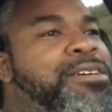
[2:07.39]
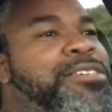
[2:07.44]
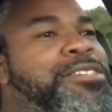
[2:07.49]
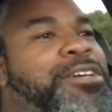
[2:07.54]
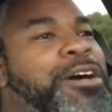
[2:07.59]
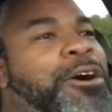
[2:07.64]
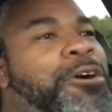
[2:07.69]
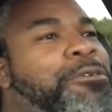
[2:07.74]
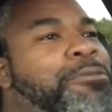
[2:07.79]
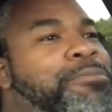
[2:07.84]

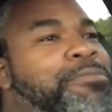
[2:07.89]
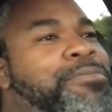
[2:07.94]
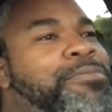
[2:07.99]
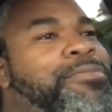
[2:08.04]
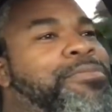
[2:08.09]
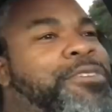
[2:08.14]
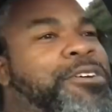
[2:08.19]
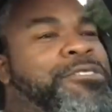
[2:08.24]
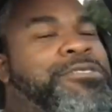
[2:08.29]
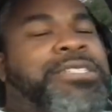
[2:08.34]
So
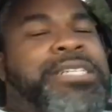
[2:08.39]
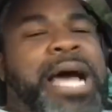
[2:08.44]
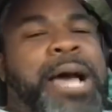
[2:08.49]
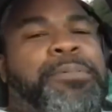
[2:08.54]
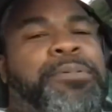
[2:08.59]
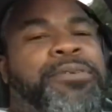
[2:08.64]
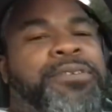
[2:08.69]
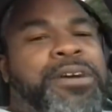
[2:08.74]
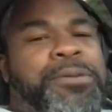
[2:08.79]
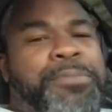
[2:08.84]
those
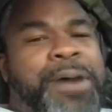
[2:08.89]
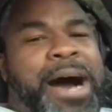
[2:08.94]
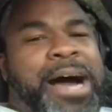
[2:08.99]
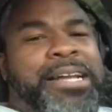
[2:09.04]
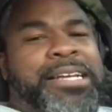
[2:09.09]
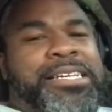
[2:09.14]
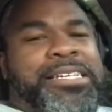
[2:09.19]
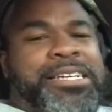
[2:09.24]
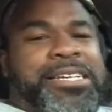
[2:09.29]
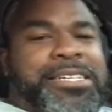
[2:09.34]
type of
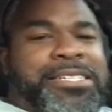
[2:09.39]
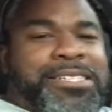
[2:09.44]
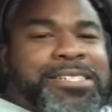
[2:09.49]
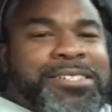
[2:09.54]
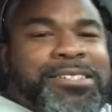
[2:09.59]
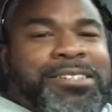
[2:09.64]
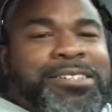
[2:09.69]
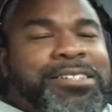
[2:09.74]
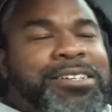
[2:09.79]
commodities